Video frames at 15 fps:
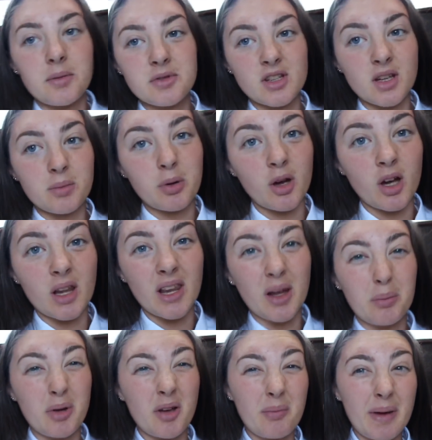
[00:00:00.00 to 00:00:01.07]
I'm just going to put a
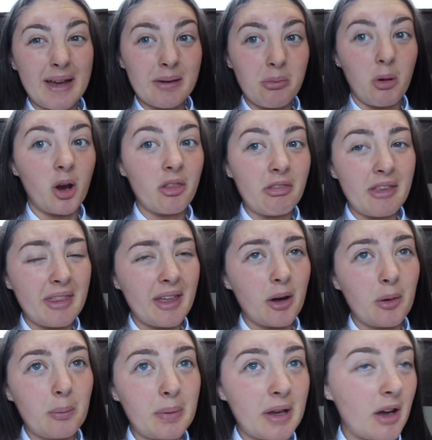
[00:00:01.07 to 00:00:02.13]
little bit of makeup on and then that
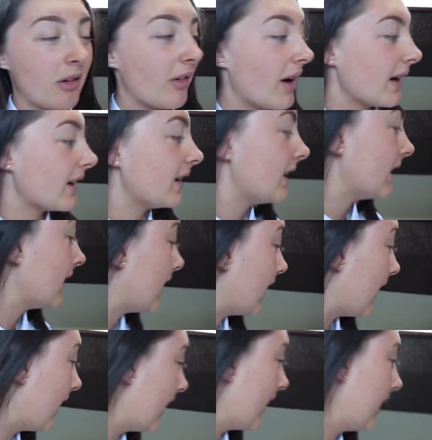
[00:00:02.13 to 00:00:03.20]
would be alright.
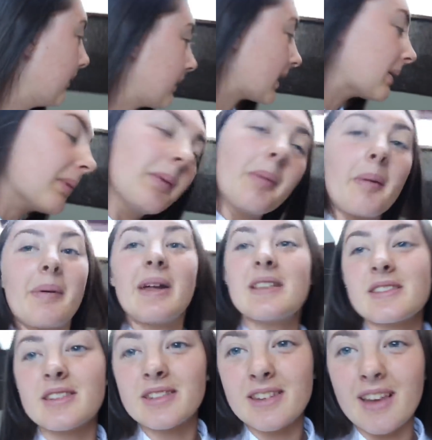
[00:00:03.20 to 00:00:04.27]
I'm going to put my
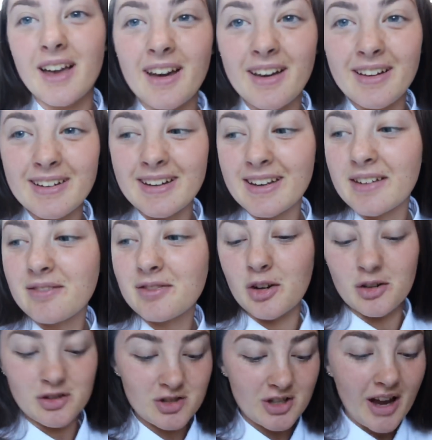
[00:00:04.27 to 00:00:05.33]
pencil skirt on. I've
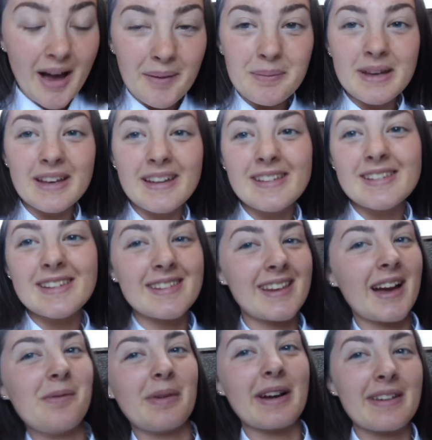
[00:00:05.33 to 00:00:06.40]
got Sharpies to
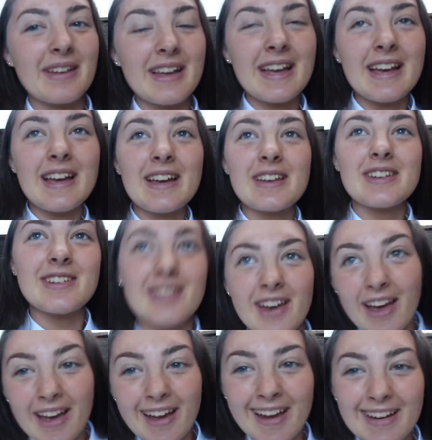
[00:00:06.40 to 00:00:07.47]
sign my
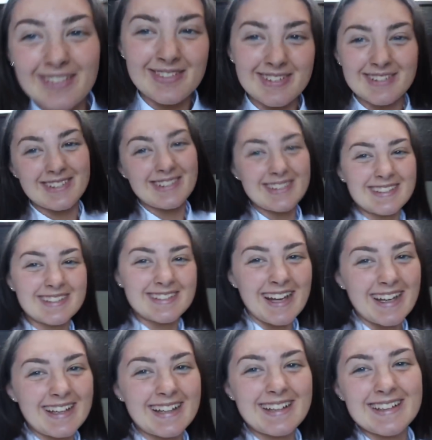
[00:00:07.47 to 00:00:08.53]
shirt. I'm just so
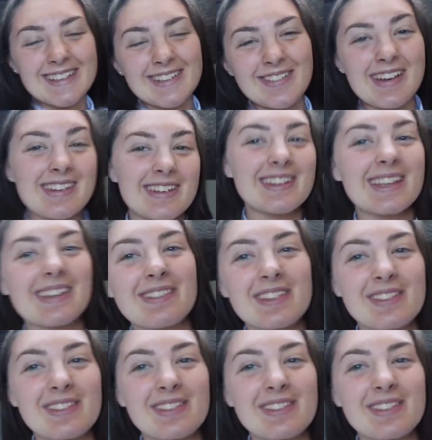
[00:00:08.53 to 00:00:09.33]
excited. So make sure you give